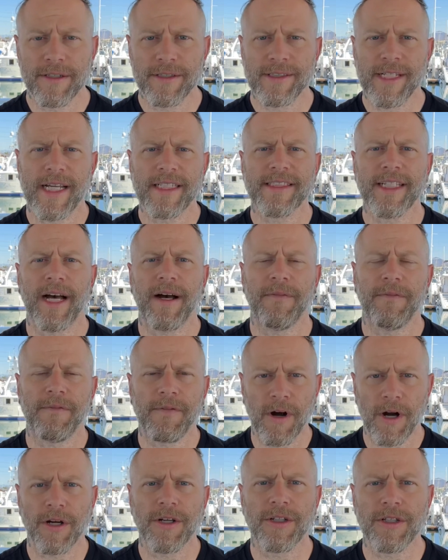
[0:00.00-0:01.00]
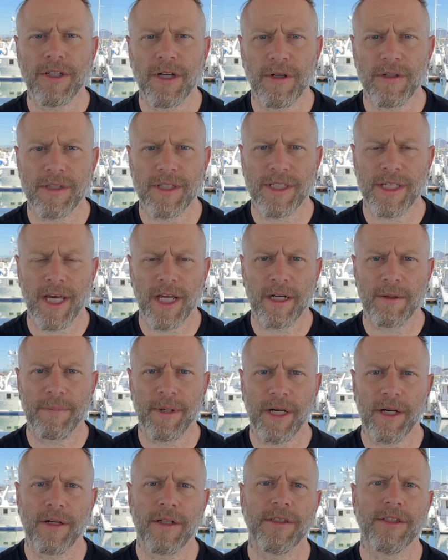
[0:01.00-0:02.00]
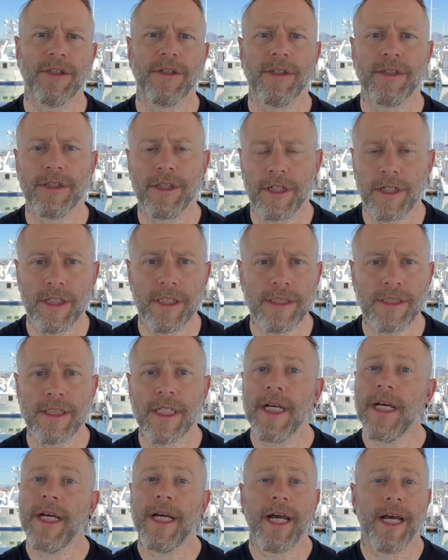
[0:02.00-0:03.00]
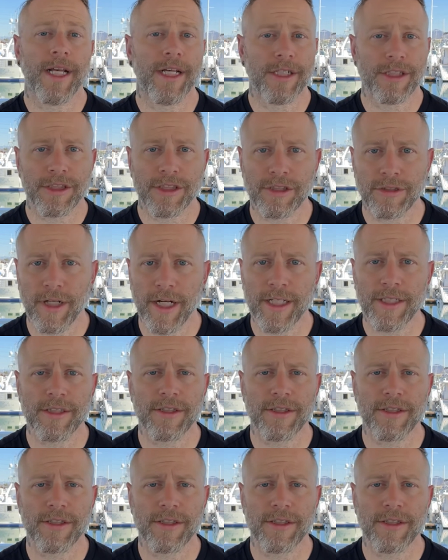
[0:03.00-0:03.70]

Test how far you can go with the kettlebell and your endurance and your strength.